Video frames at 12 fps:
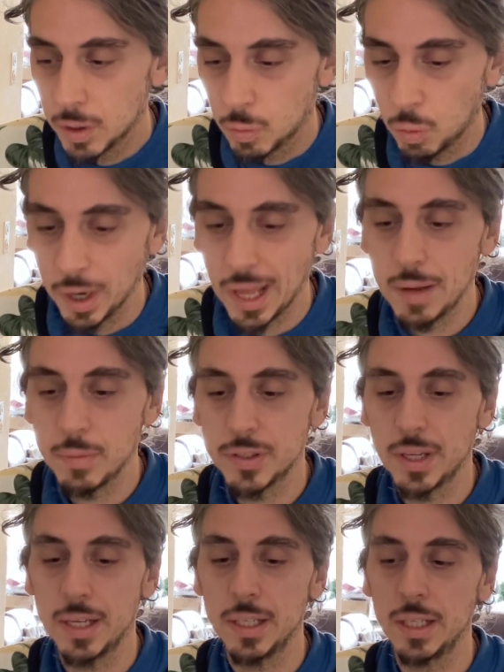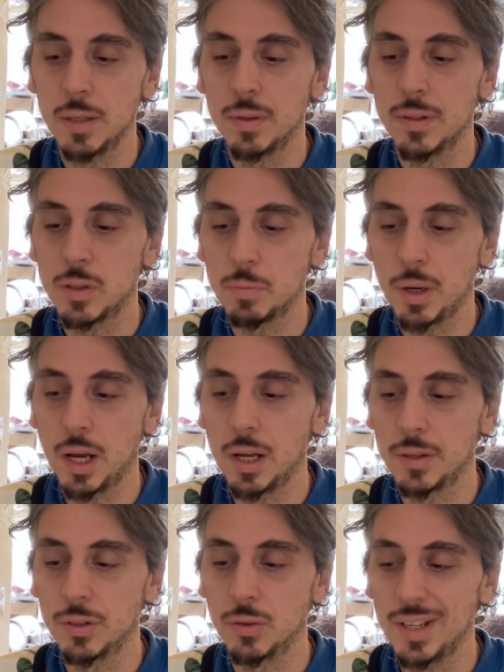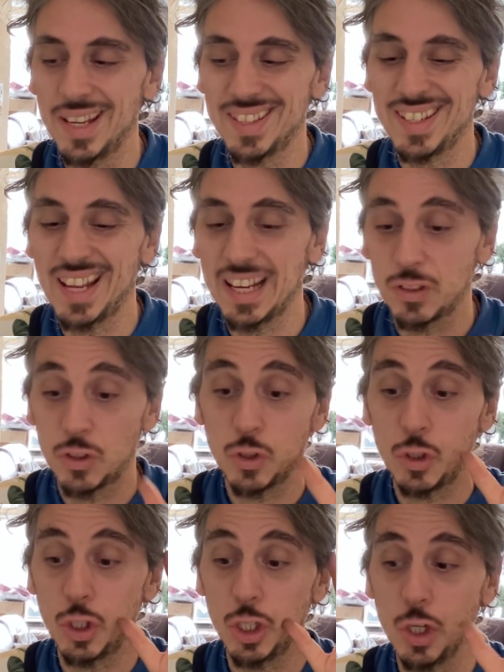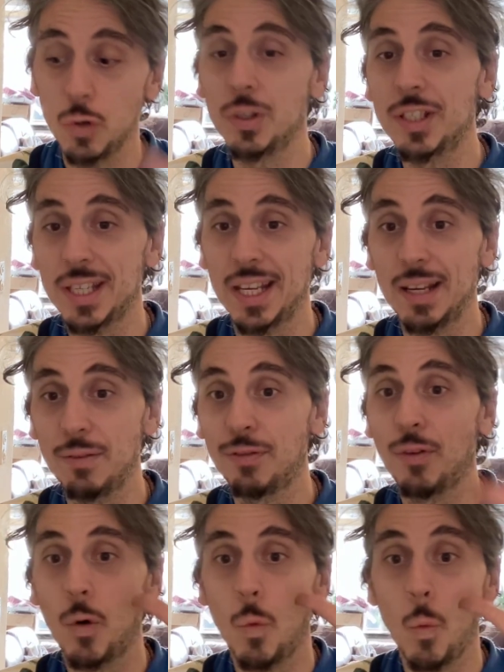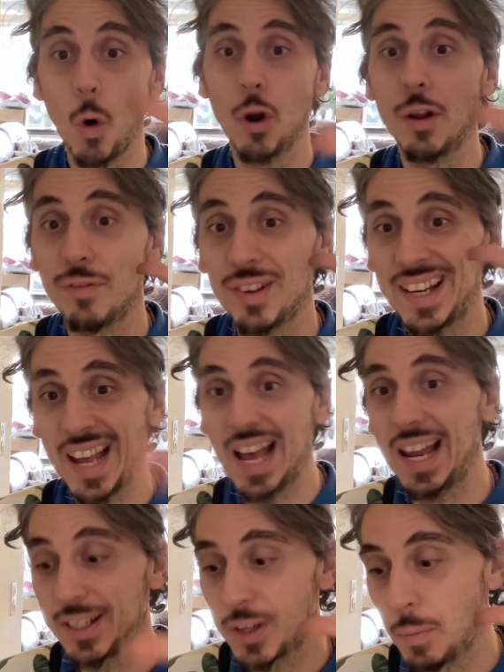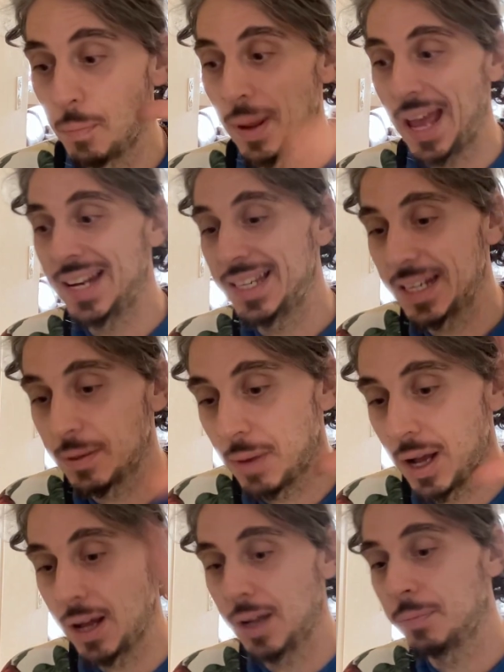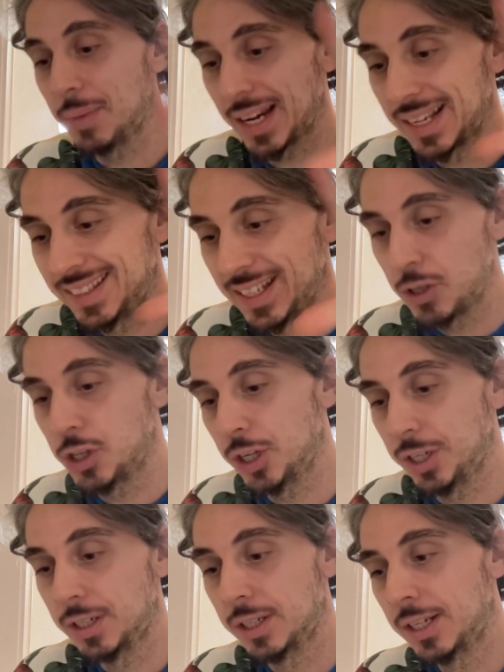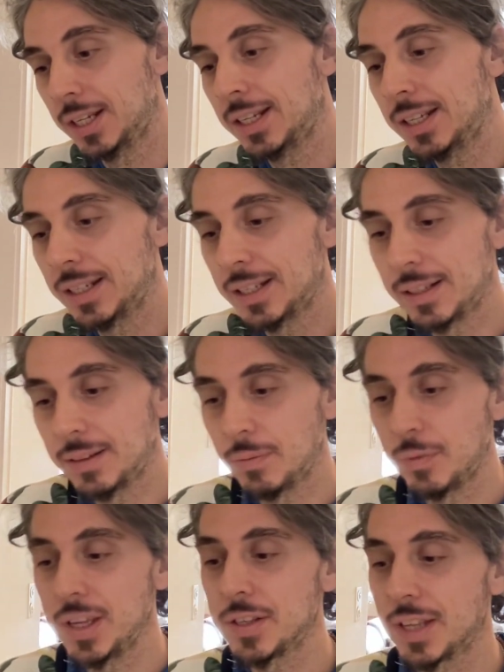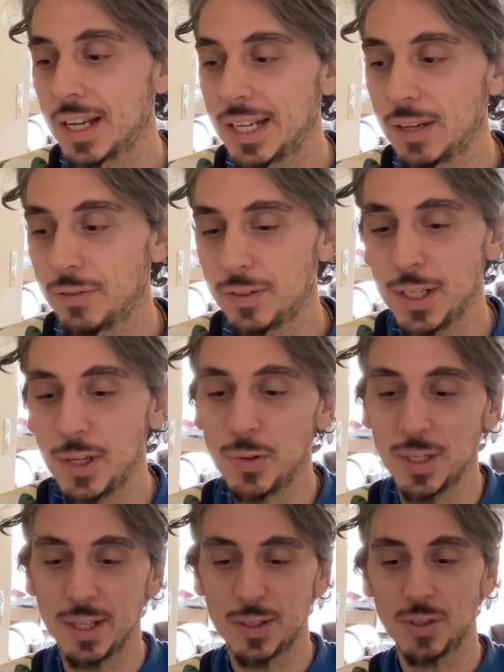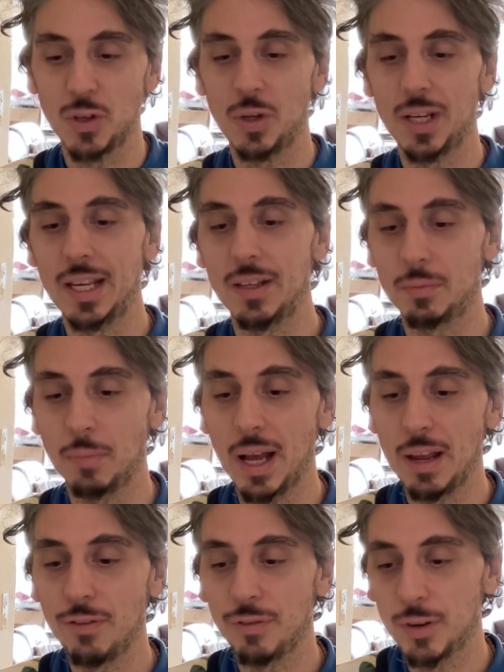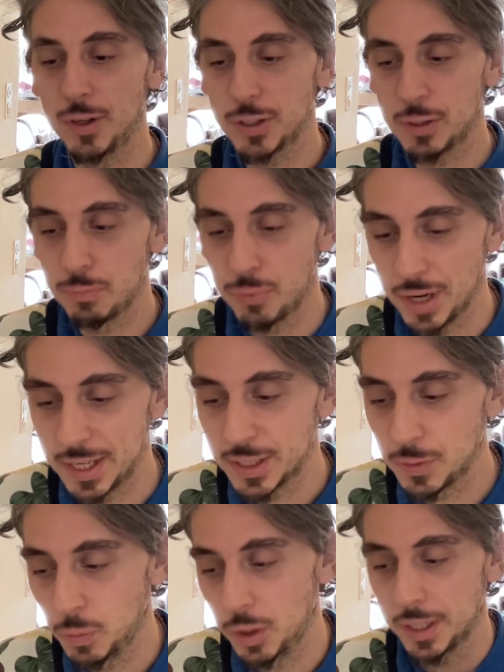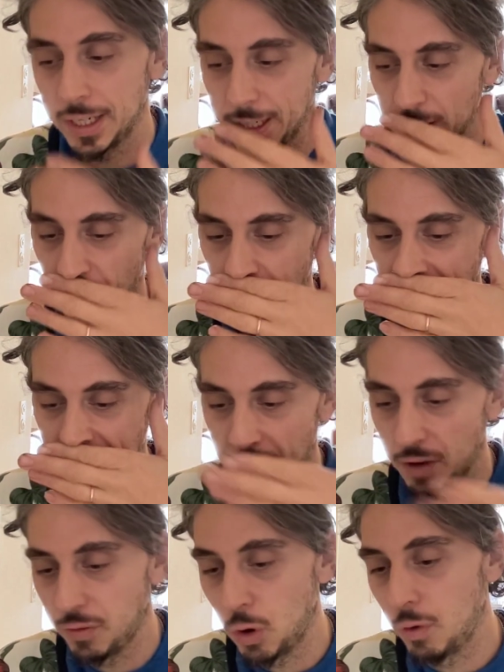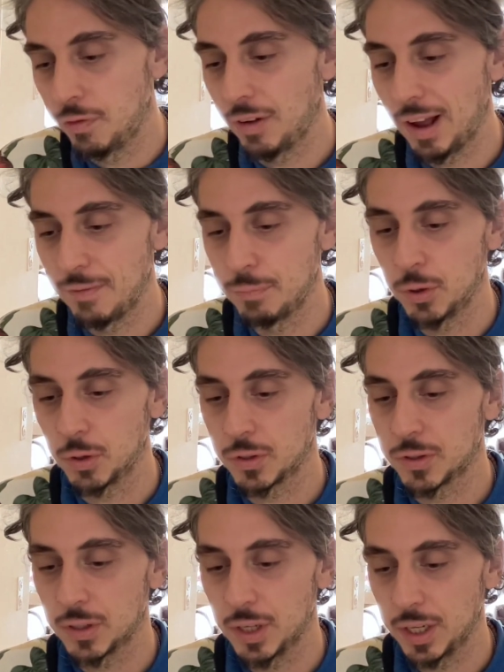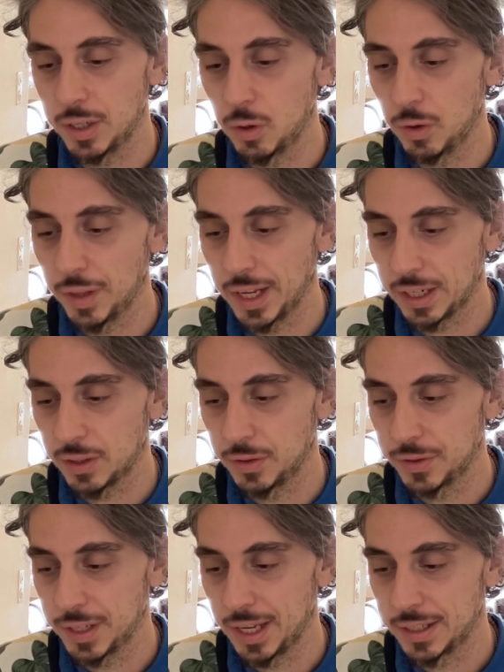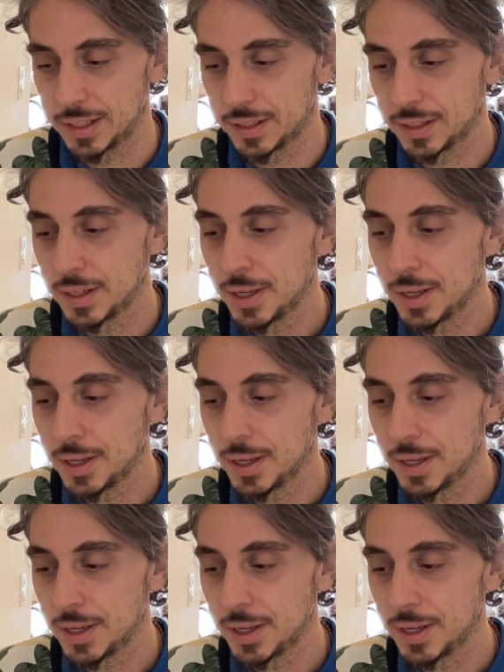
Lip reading: What I'm sending you in this parcel is an exclusive, one-of-a-kind compendium hardback edition. This I gift to you, dear son, is my first print working copy of all 5 books and all their content.